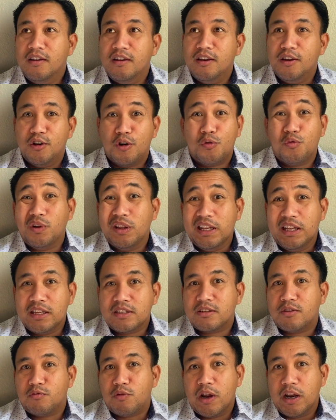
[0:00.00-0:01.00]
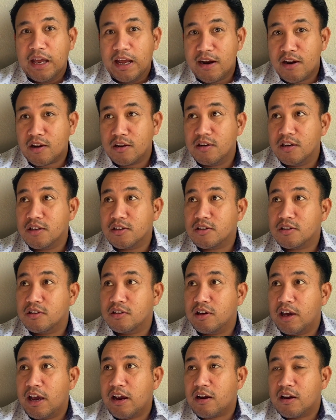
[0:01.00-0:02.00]
You don't really need to run air
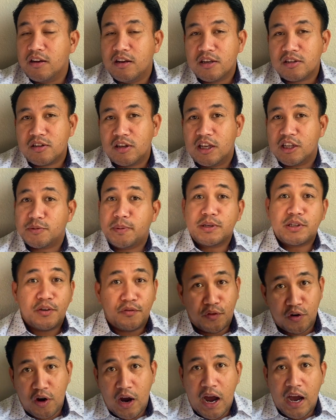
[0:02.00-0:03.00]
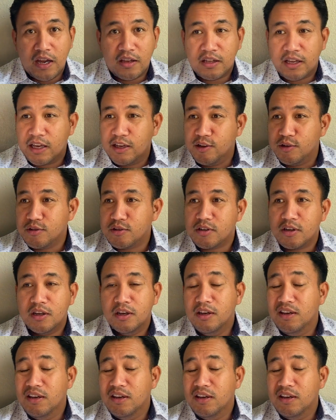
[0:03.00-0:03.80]
conditioning, especially if you're high in the hills.